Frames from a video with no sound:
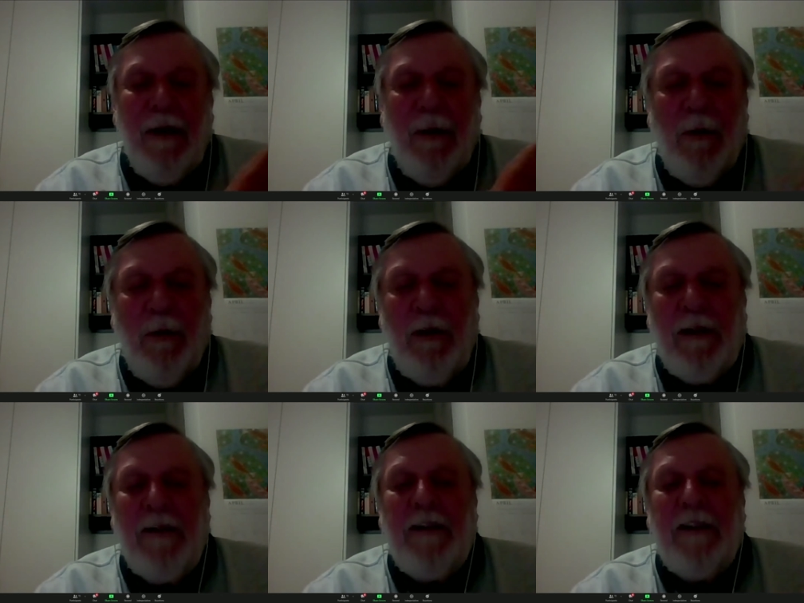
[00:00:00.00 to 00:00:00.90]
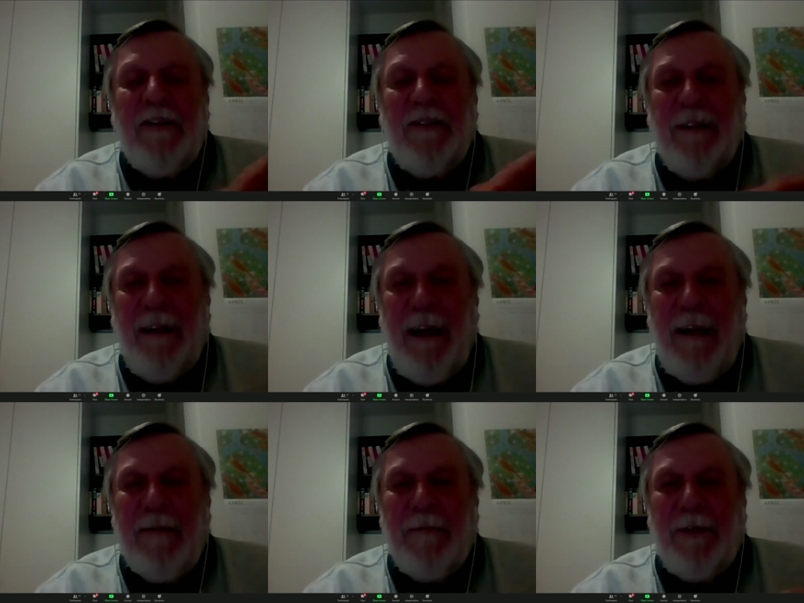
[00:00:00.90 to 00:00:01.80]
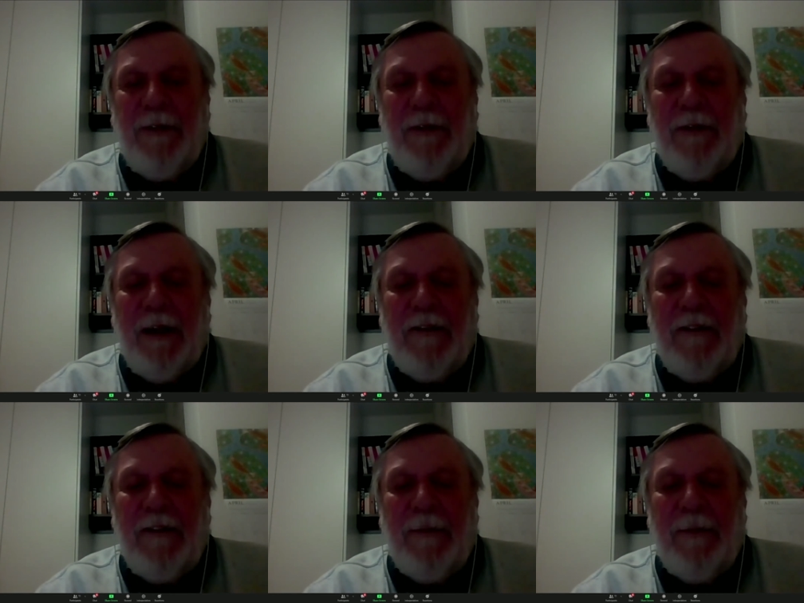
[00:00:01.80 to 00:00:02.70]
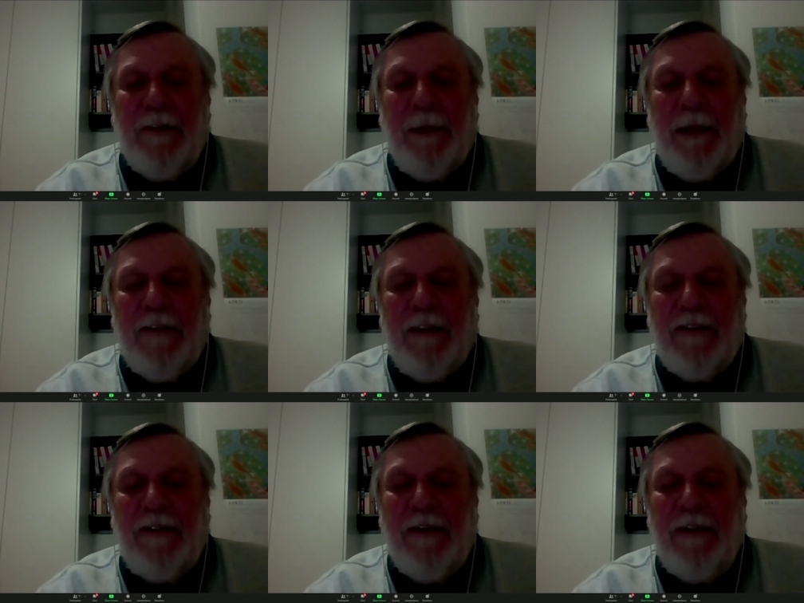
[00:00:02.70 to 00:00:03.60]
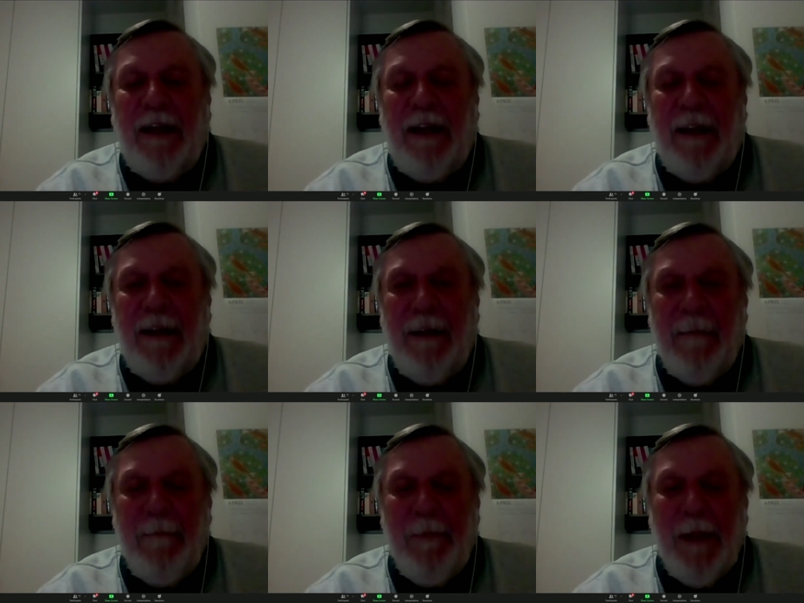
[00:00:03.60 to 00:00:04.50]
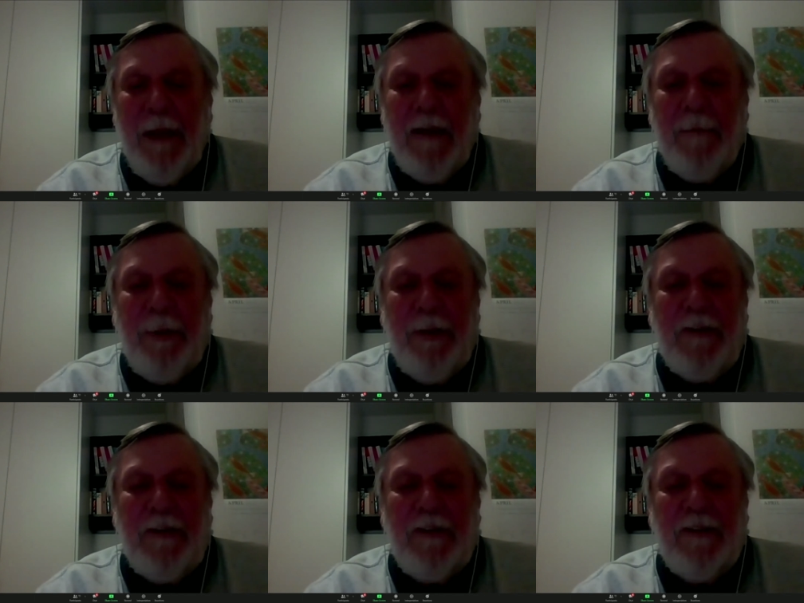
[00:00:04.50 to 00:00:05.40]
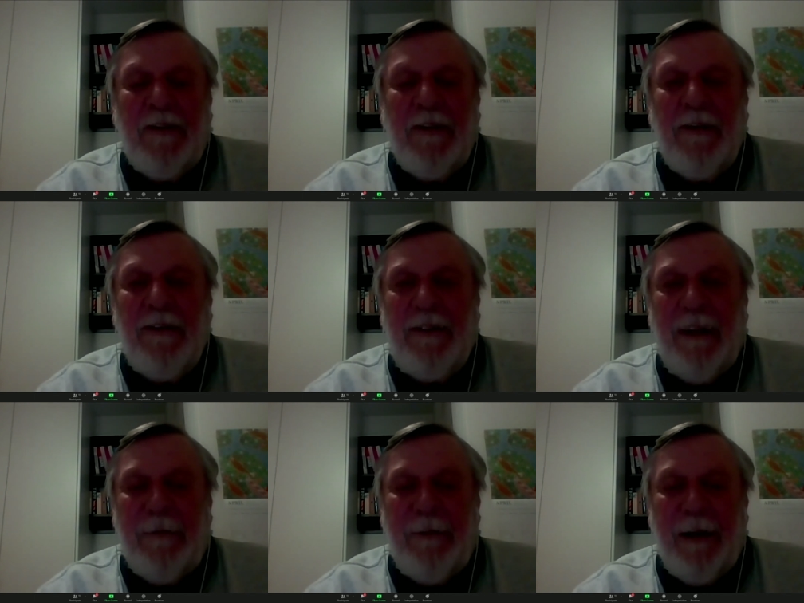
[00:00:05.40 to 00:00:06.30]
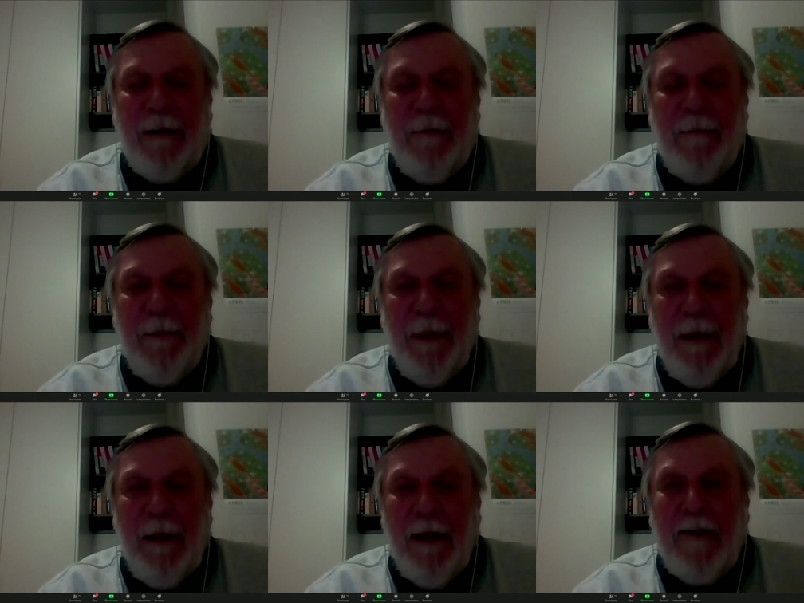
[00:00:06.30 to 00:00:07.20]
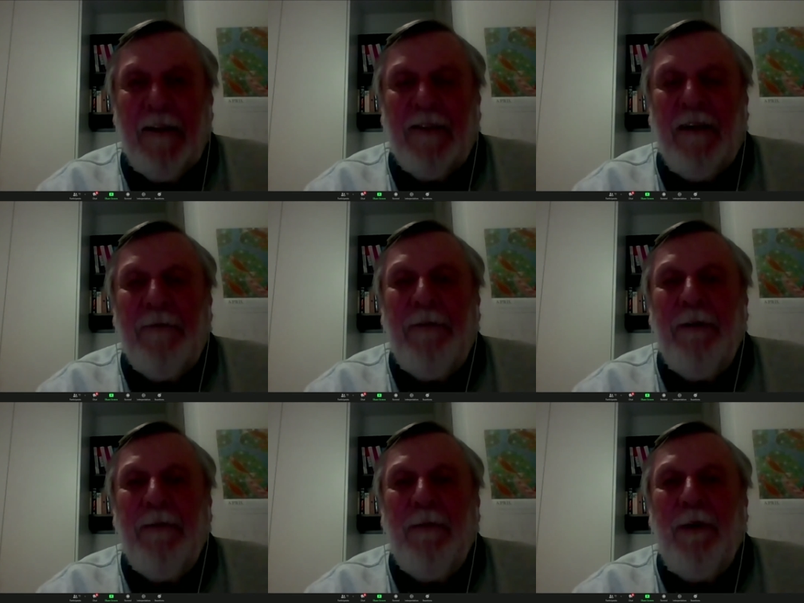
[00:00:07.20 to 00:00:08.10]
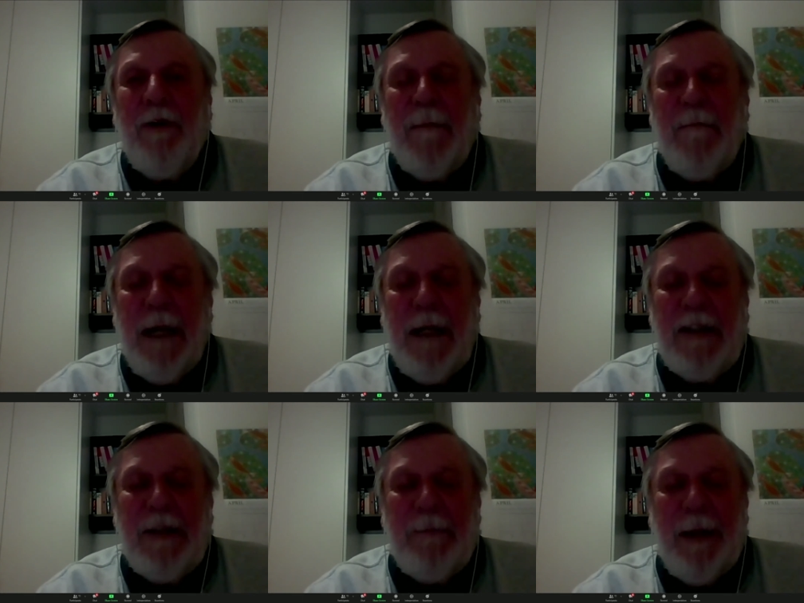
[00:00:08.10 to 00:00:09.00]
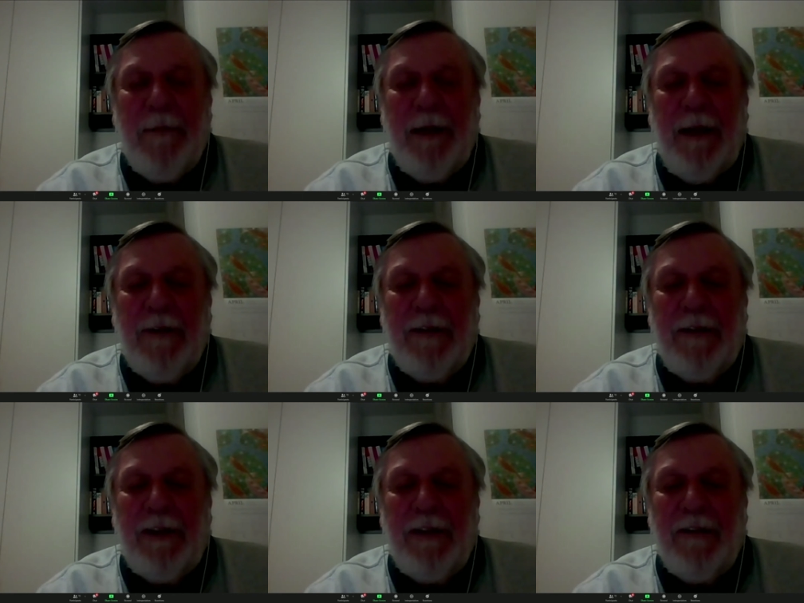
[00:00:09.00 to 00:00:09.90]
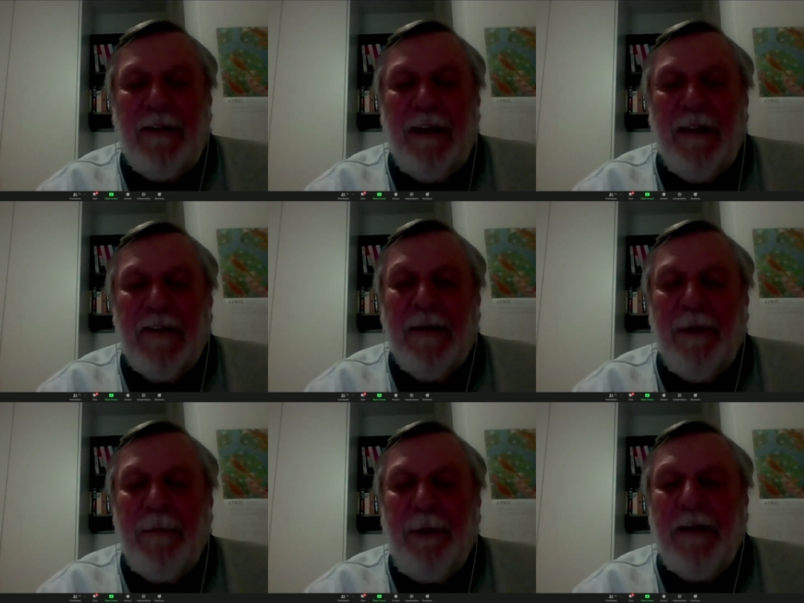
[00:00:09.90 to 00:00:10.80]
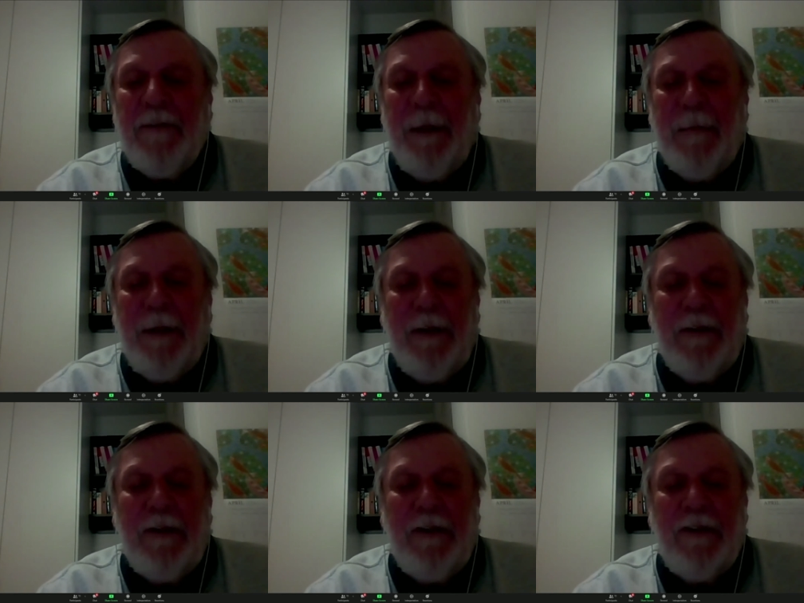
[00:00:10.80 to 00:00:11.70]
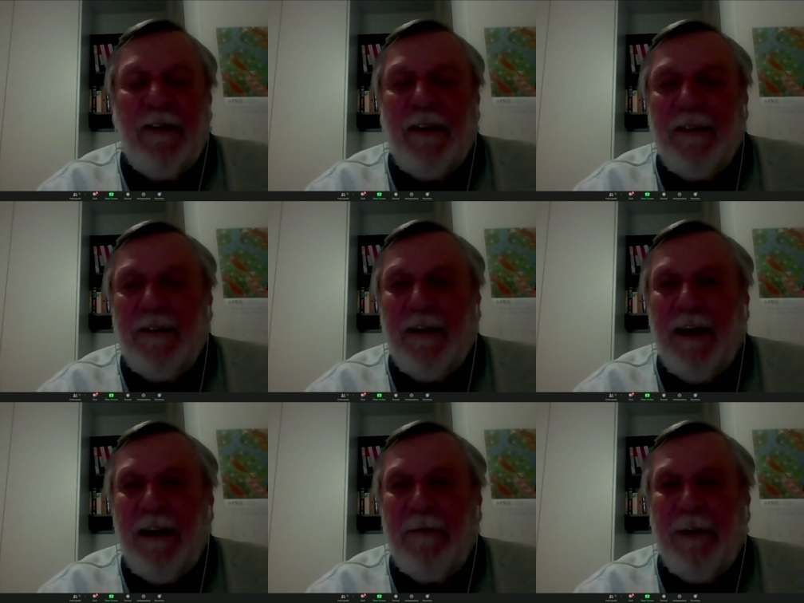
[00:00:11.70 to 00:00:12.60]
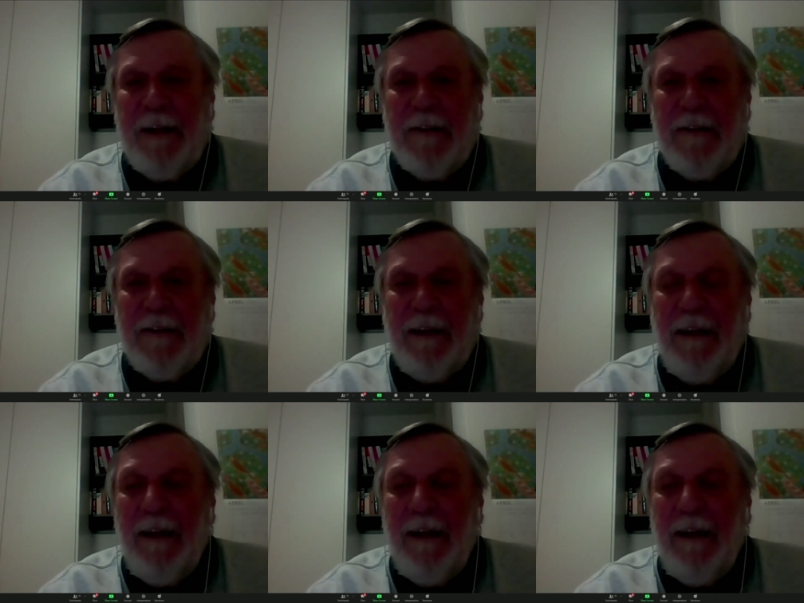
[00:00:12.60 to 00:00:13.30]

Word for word: all the conditions that led them to the drugs in the first place are still there, and the person is still suffering. And they're suffering from what are major public health issues, some of the biggest public health issues our society faces